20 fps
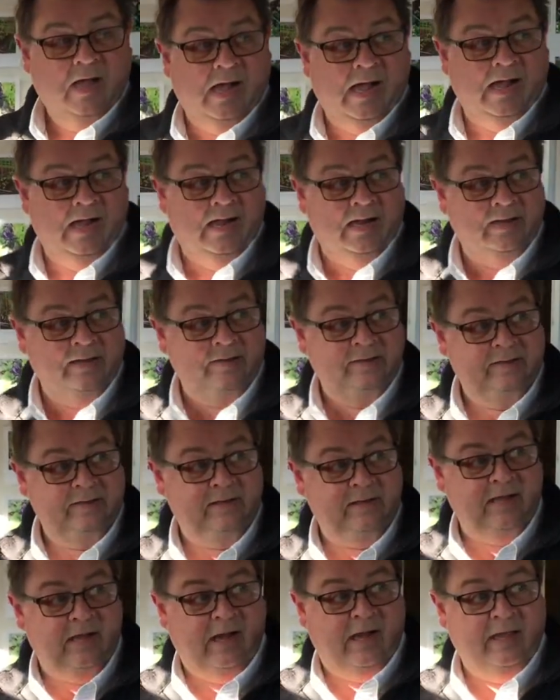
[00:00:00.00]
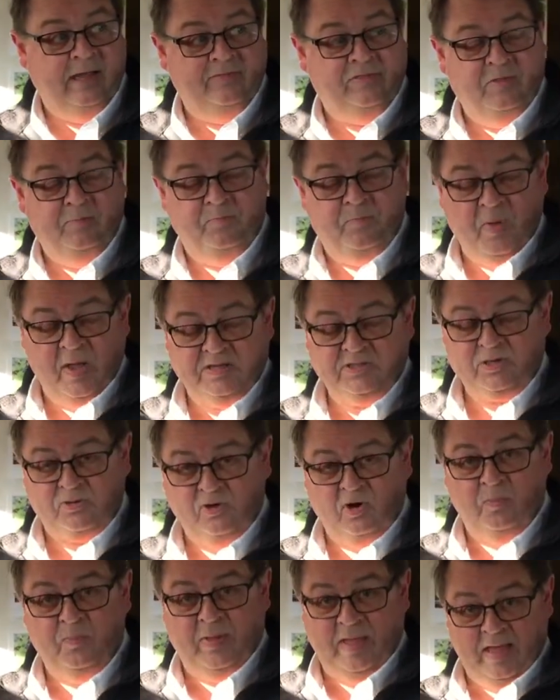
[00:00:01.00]
And I had the best
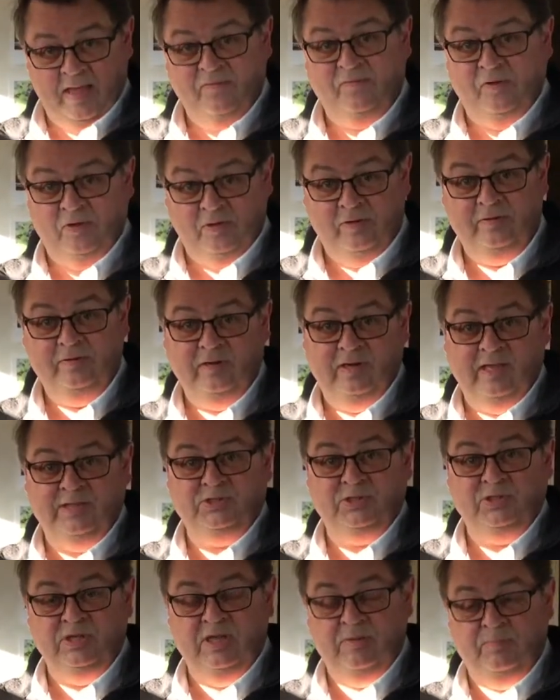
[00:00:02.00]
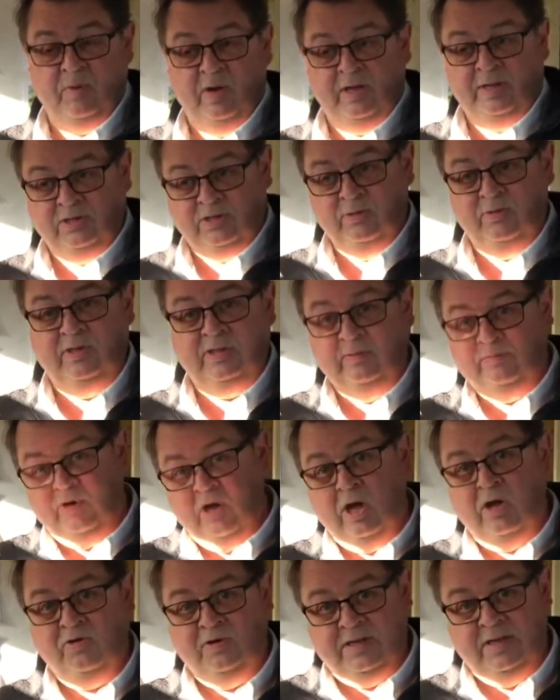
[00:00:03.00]
crop ever last year by doing the
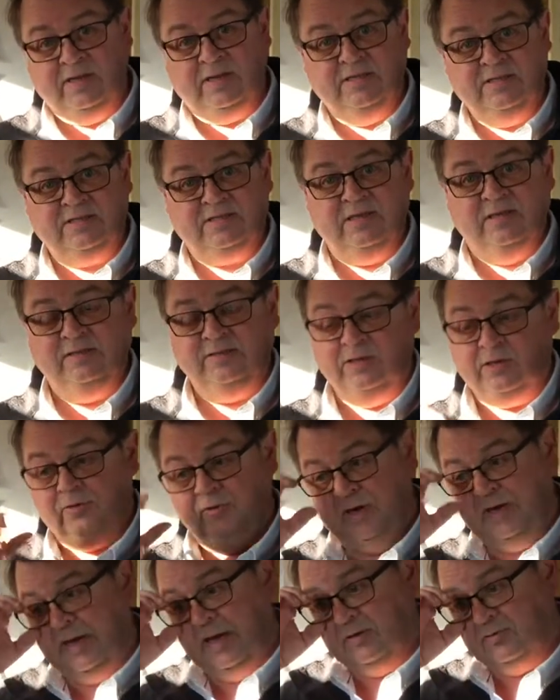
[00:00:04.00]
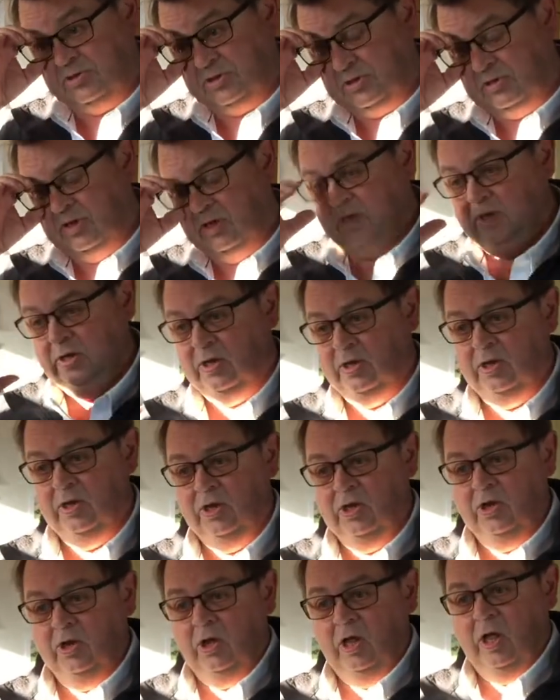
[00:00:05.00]
NoDig inside the greenhouse.
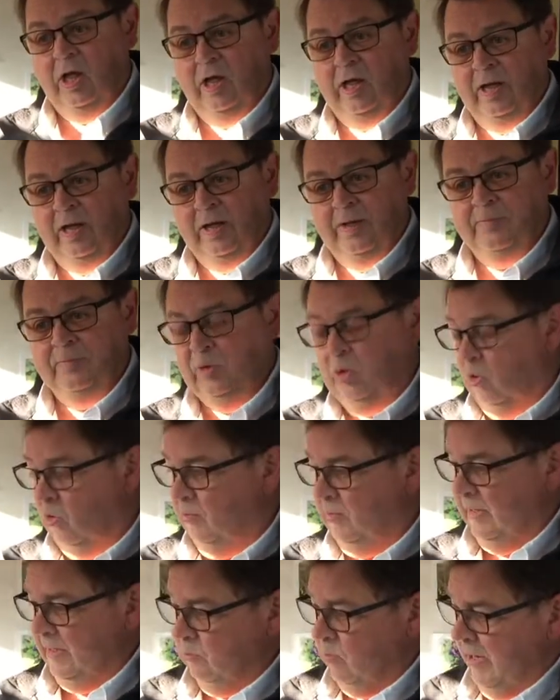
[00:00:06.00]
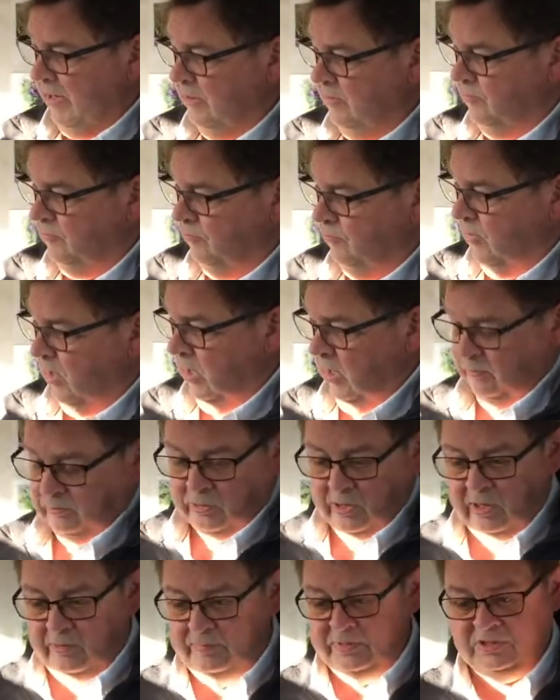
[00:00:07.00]
Normally when I'm
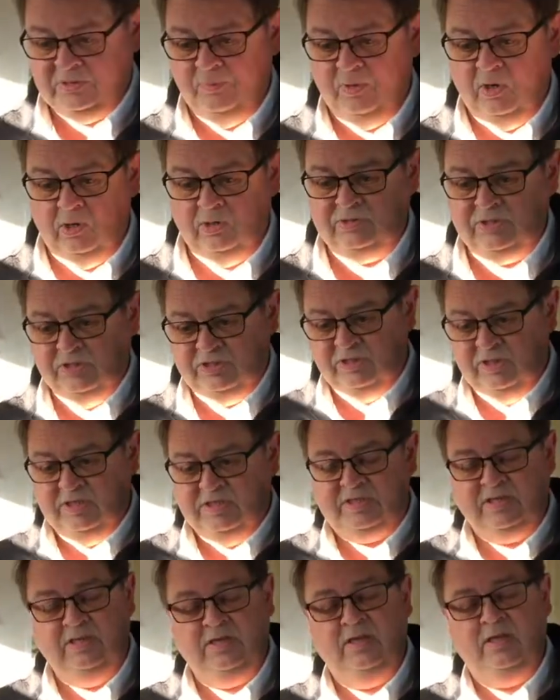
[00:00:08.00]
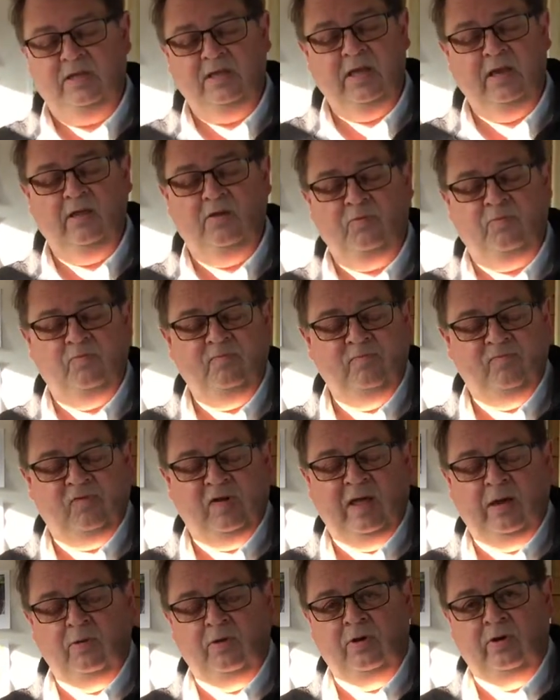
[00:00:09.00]
growing my tomatoes and you see a yellow
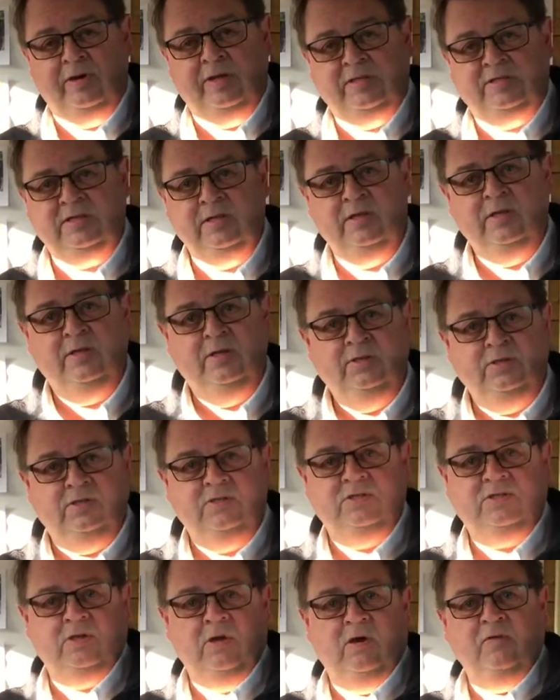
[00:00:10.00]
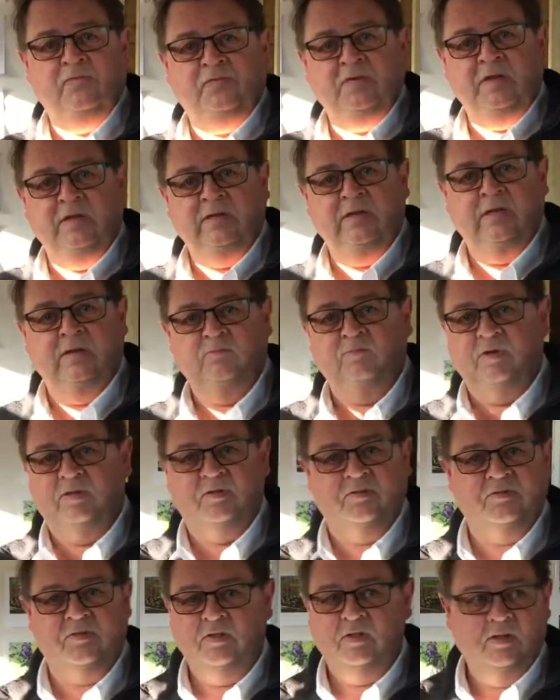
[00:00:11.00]
flower on it, you start feeding it
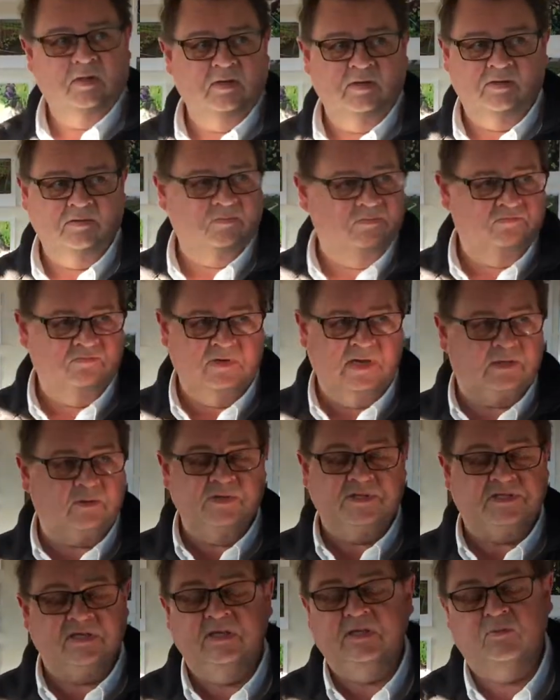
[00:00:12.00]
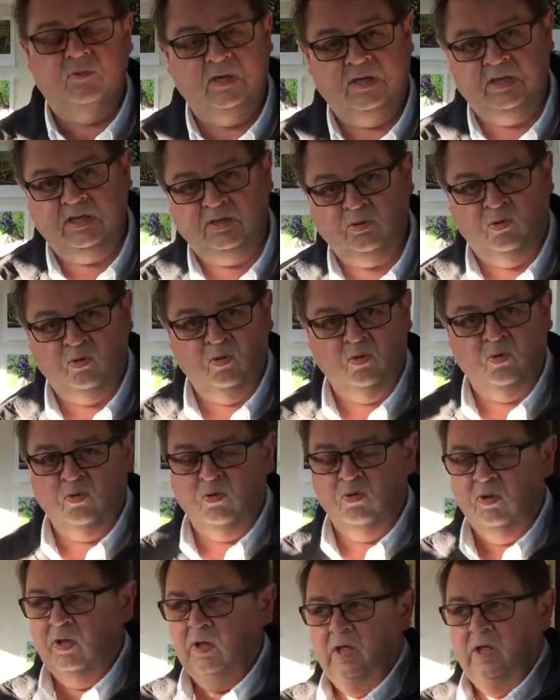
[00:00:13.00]
with liquid seaweed or